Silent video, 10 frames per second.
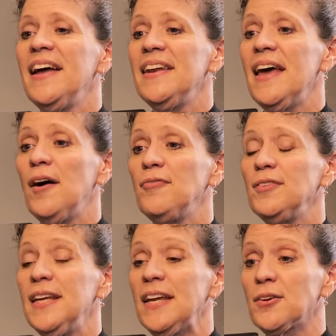Now, if you
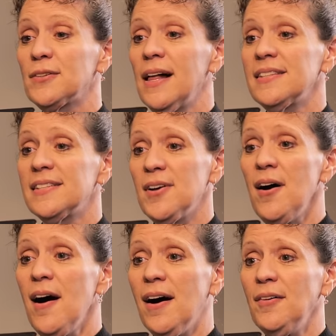take your glasses
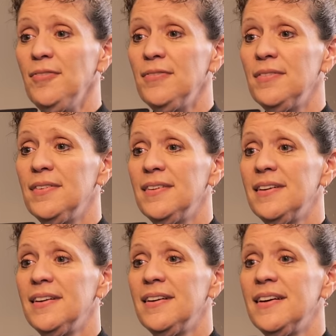off, yeah.